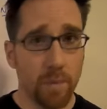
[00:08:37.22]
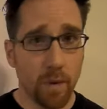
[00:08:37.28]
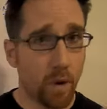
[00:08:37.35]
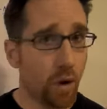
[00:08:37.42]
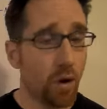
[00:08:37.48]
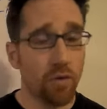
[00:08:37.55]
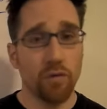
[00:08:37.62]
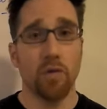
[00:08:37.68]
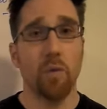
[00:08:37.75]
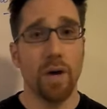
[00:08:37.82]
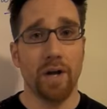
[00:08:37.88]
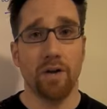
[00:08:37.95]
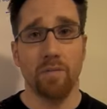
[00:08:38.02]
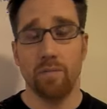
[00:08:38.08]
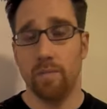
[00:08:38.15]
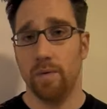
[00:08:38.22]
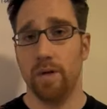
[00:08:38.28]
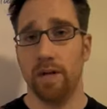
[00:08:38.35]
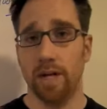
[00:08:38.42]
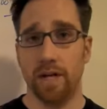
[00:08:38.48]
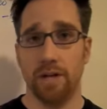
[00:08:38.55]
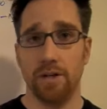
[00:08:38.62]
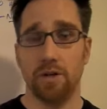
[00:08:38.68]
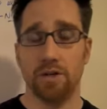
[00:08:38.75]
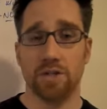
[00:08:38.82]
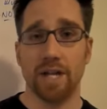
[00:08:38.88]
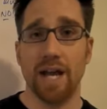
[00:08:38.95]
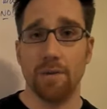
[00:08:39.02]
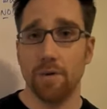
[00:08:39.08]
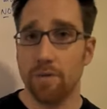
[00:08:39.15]
overwhelm your
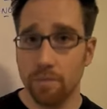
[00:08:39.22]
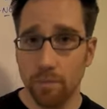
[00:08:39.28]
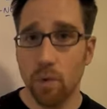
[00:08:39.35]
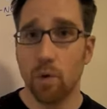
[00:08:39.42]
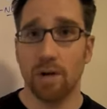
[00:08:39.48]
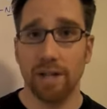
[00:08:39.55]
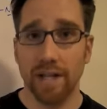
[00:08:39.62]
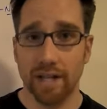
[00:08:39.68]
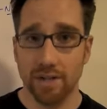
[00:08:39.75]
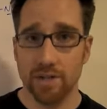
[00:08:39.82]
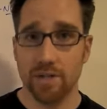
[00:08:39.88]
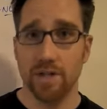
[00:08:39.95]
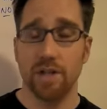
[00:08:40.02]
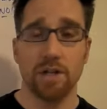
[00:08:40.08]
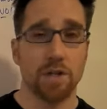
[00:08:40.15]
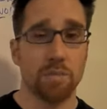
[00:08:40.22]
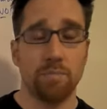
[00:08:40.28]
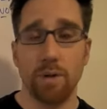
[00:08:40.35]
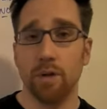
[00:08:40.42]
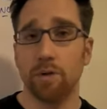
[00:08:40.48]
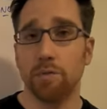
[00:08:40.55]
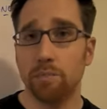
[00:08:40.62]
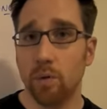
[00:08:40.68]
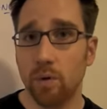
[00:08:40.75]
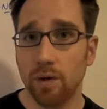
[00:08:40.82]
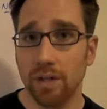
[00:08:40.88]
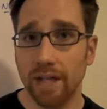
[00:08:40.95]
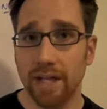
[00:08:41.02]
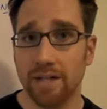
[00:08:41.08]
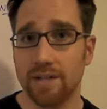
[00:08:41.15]
site with more links. Just build more
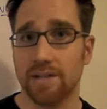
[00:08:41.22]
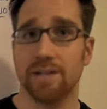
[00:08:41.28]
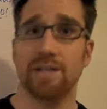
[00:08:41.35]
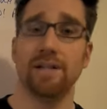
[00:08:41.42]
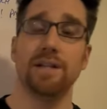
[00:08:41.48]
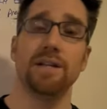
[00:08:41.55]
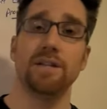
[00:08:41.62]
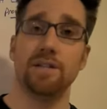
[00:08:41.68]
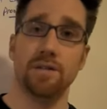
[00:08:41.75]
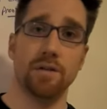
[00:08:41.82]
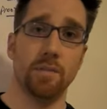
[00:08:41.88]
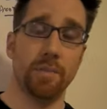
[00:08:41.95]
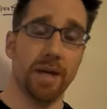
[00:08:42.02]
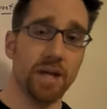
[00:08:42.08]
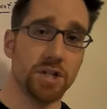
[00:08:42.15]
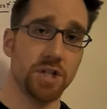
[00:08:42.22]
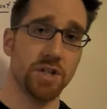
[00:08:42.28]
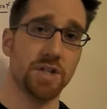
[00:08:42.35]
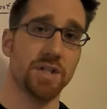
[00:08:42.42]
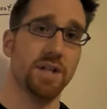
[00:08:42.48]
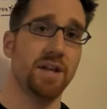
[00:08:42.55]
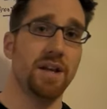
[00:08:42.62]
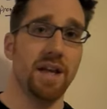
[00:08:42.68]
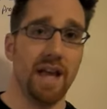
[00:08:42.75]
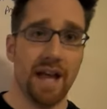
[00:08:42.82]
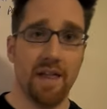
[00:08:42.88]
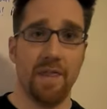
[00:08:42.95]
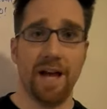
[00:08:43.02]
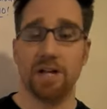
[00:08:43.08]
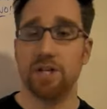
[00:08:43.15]
links to the pages,
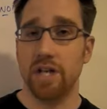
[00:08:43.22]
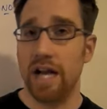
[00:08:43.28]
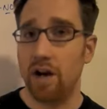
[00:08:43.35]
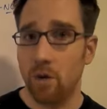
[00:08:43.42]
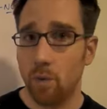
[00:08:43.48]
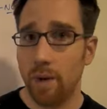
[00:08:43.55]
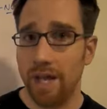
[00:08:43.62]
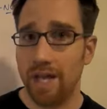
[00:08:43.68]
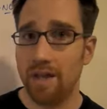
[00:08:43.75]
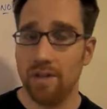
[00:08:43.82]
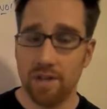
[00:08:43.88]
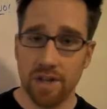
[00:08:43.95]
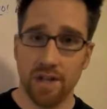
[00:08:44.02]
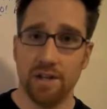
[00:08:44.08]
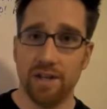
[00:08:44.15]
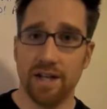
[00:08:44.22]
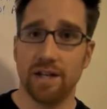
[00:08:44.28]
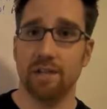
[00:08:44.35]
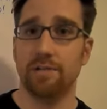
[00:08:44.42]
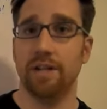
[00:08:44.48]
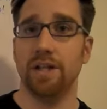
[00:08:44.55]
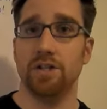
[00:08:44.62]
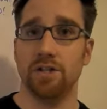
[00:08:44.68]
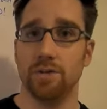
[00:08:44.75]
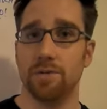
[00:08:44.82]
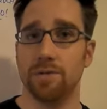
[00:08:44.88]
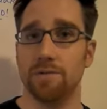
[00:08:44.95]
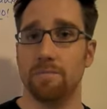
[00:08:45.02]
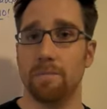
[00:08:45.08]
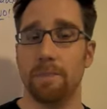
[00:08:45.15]
and that should outweigh the negative link
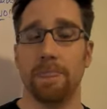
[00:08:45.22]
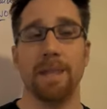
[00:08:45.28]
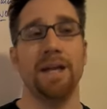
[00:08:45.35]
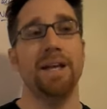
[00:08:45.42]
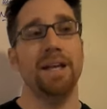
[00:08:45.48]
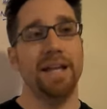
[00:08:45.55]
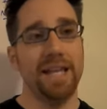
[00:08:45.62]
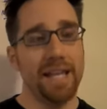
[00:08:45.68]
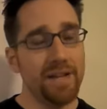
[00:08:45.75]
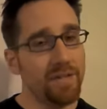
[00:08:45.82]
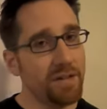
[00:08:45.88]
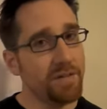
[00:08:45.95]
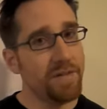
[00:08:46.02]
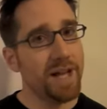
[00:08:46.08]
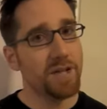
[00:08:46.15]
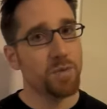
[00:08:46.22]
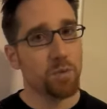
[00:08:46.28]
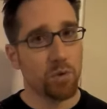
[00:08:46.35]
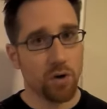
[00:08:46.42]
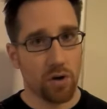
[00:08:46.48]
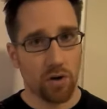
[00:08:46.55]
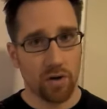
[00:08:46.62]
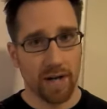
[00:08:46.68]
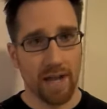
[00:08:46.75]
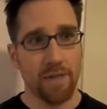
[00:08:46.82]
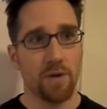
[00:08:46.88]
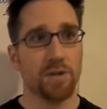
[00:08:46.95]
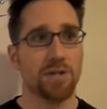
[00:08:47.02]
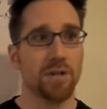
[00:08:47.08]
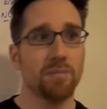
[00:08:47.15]
juice. Even if that's wrong and
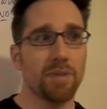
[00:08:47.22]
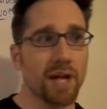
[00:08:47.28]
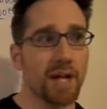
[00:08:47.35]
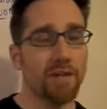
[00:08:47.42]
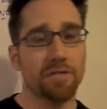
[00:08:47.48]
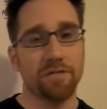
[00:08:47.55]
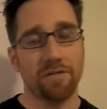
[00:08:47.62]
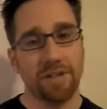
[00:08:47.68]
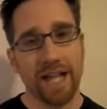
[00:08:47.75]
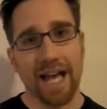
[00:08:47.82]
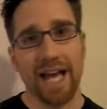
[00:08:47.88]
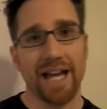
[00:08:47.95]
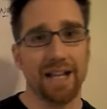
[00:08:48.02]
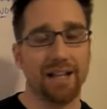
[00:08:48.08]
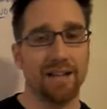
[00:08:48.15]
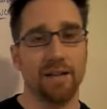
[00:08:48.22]
there's some kind of flag,